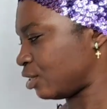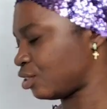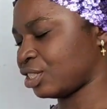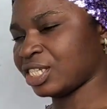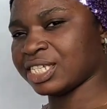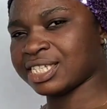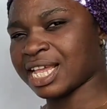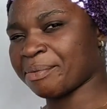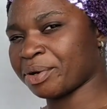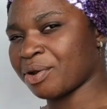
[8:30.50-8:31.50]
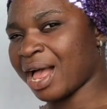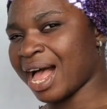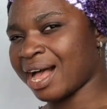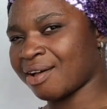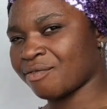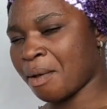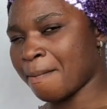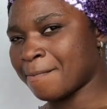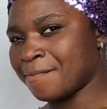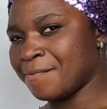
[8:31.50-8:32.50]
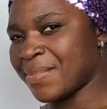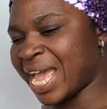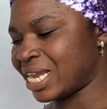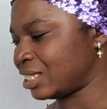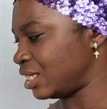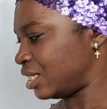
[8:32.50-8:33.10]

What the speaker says: to this, I'm gonna have men.